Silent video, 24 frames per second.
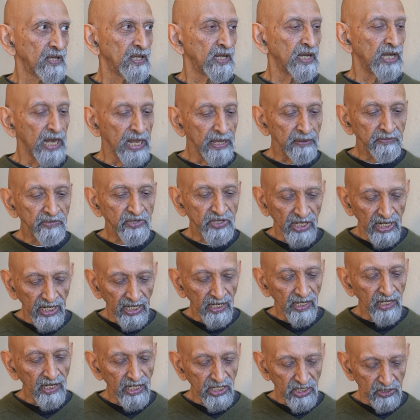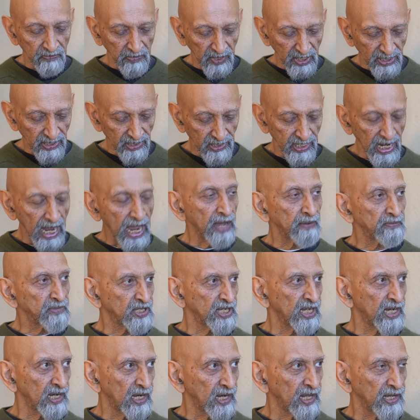Limbs in English means arms
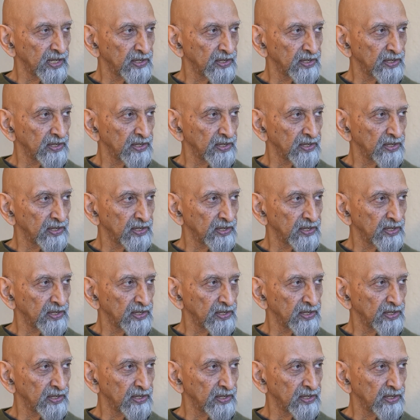and legs.